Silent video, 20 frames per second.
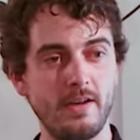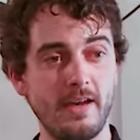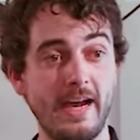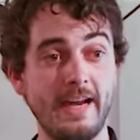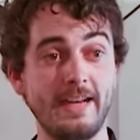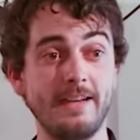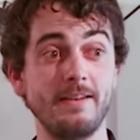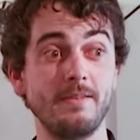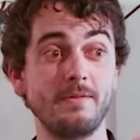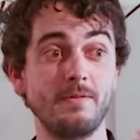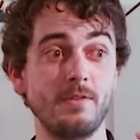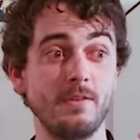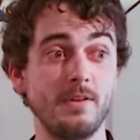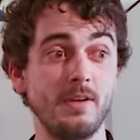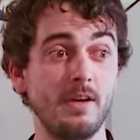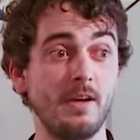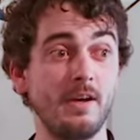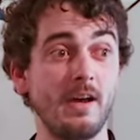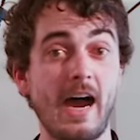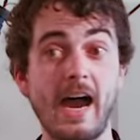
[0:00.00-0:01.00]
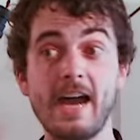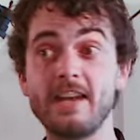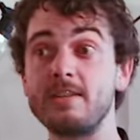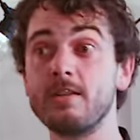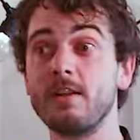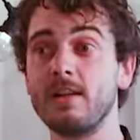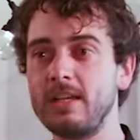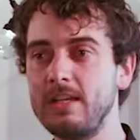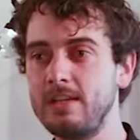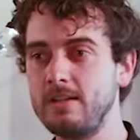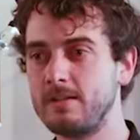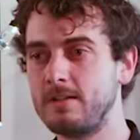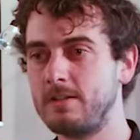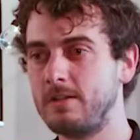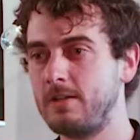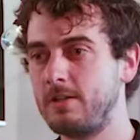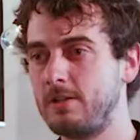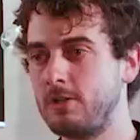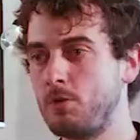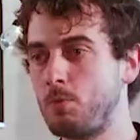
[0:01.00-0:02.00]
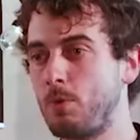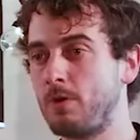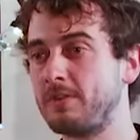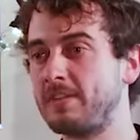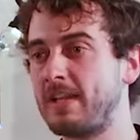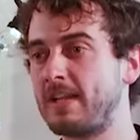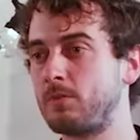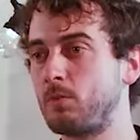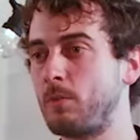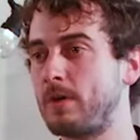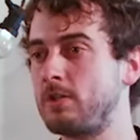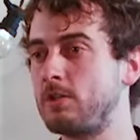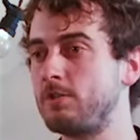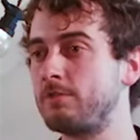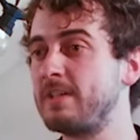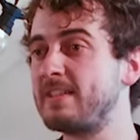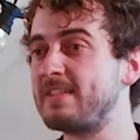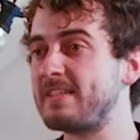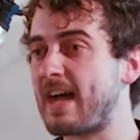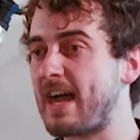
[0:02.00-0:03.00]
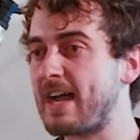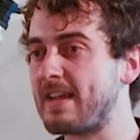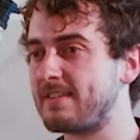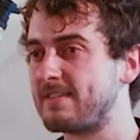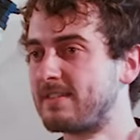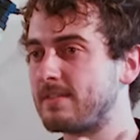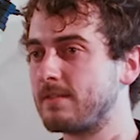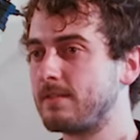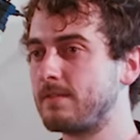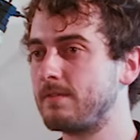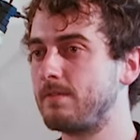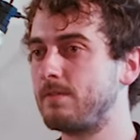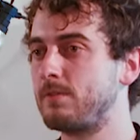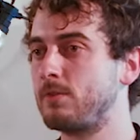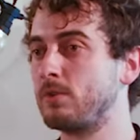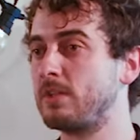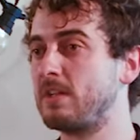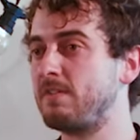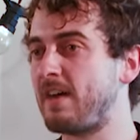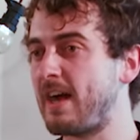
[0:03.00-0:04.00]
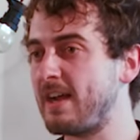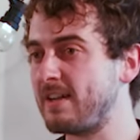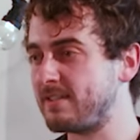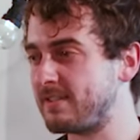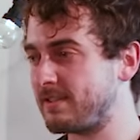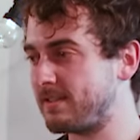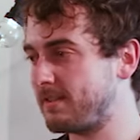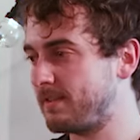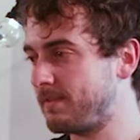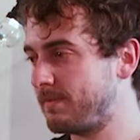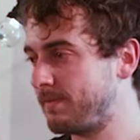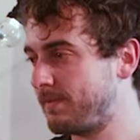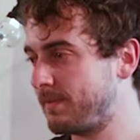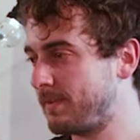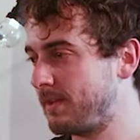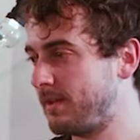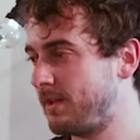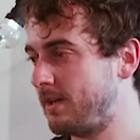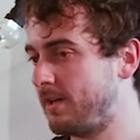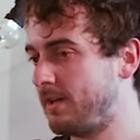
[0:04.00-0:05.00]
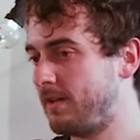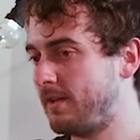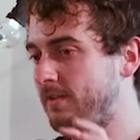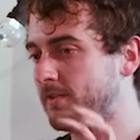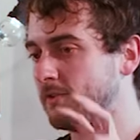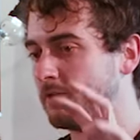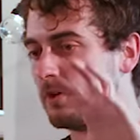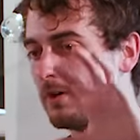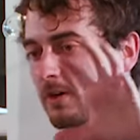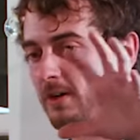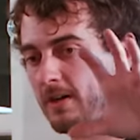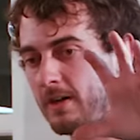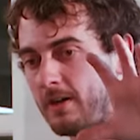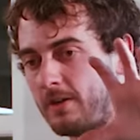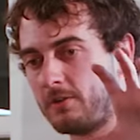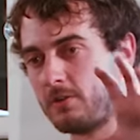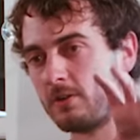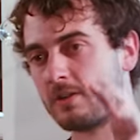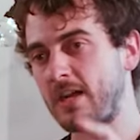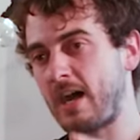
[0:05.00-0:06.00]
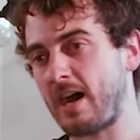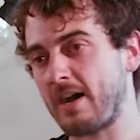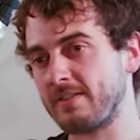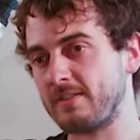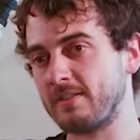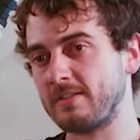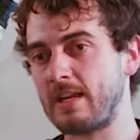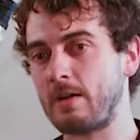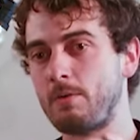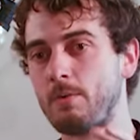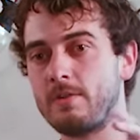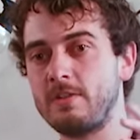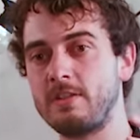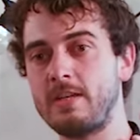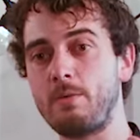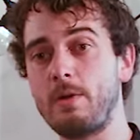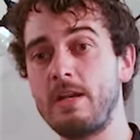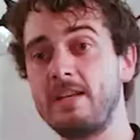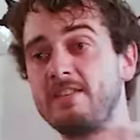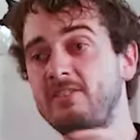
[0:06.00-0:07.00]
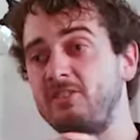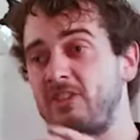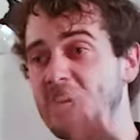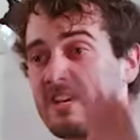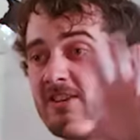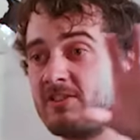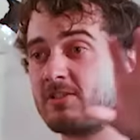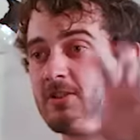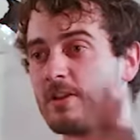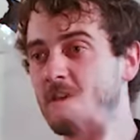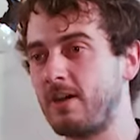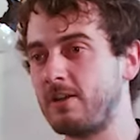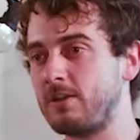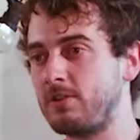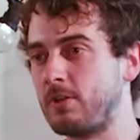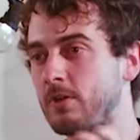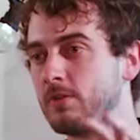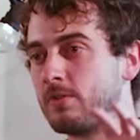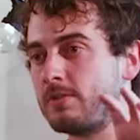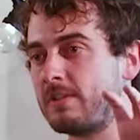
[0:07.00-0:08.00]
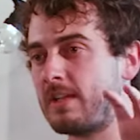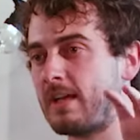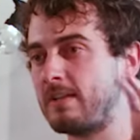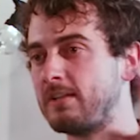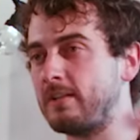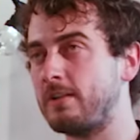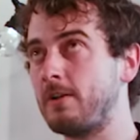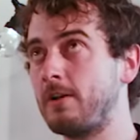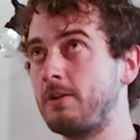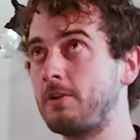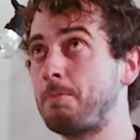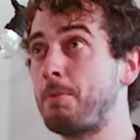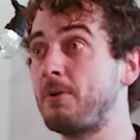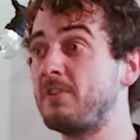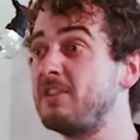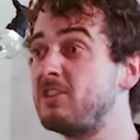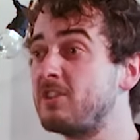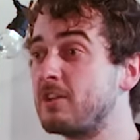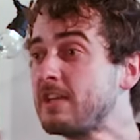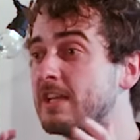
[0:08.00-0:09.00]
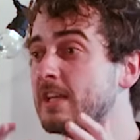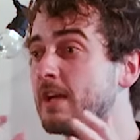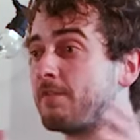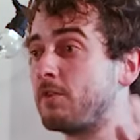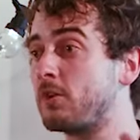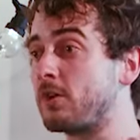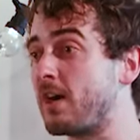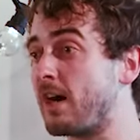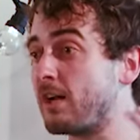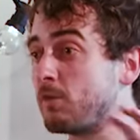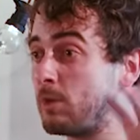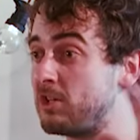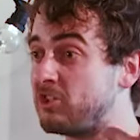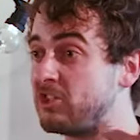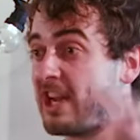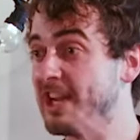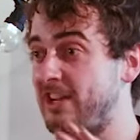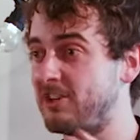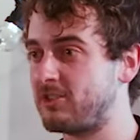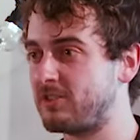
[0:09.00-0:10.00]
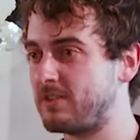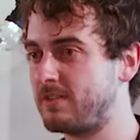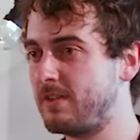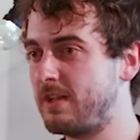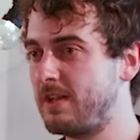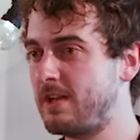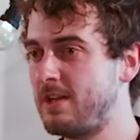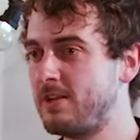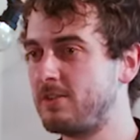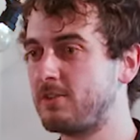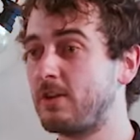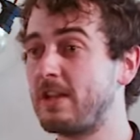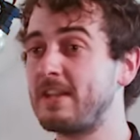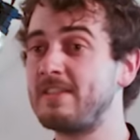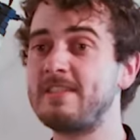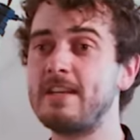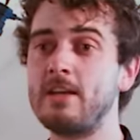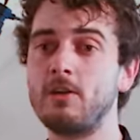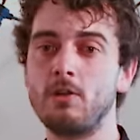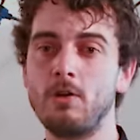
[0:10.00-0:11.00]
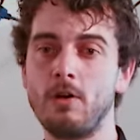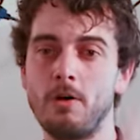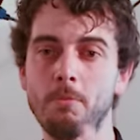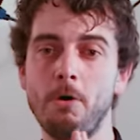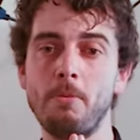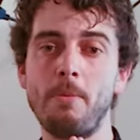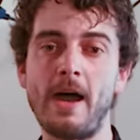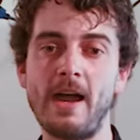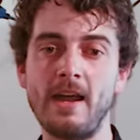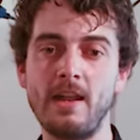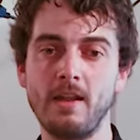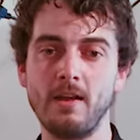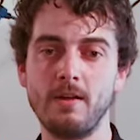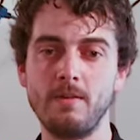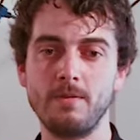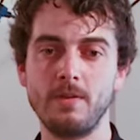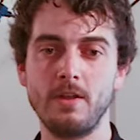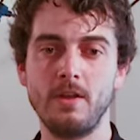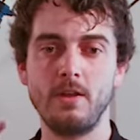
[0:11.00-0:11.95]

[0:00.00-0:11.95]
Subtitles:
And ideally, you want that when you resize your device, the cards, they will change the positioning of the card would change. So let's say on a mobile,